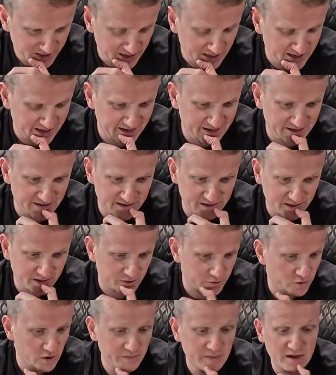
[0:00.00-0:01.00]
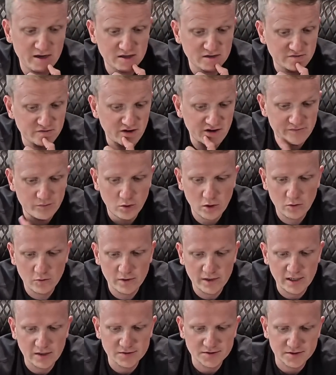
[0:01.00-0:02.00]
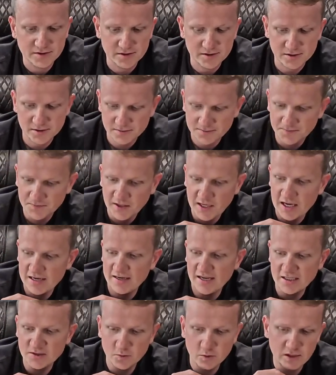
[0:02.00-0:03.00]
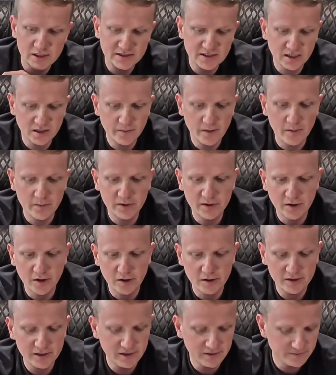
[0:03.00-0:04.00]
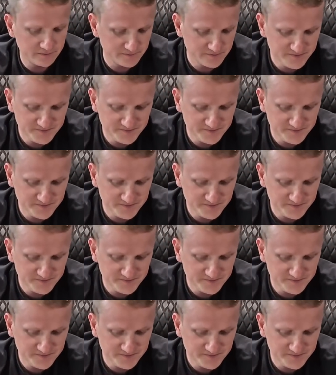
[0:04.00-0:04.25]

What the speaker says: And 3 pounds, 5.1 ounces. Okay, next we're going to talk about Begali.